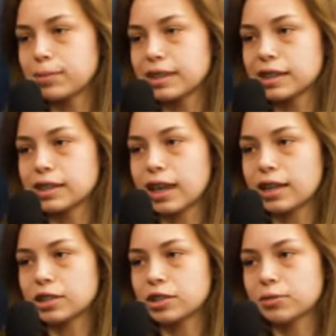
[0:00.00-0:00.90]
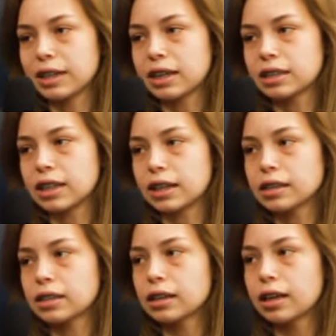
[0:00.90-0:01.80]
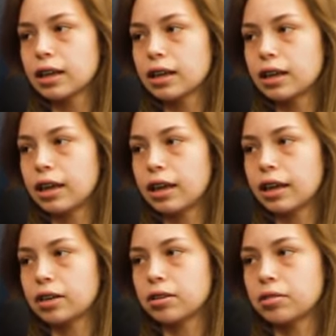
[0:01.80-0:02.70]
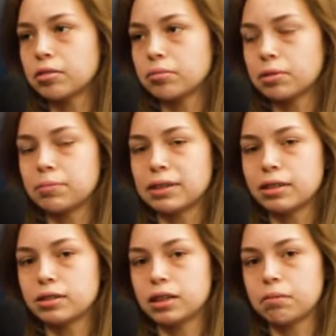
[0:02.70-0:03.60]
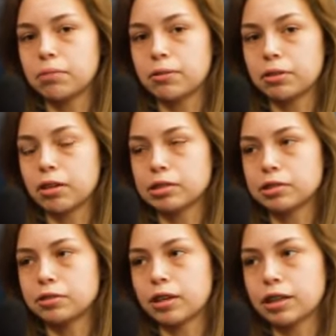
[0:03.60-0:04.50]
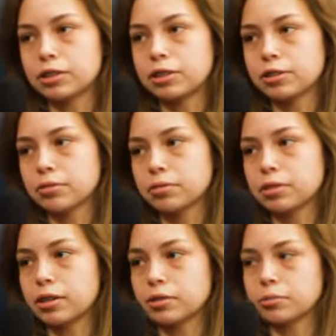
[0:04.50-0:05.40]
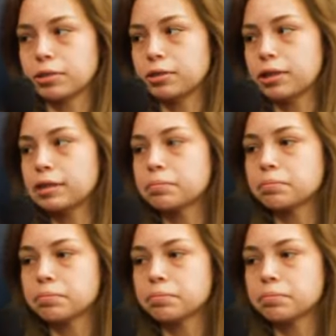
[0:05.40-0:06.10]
because last year we got second and we beat the team that we lost to last year, so that was pretty great.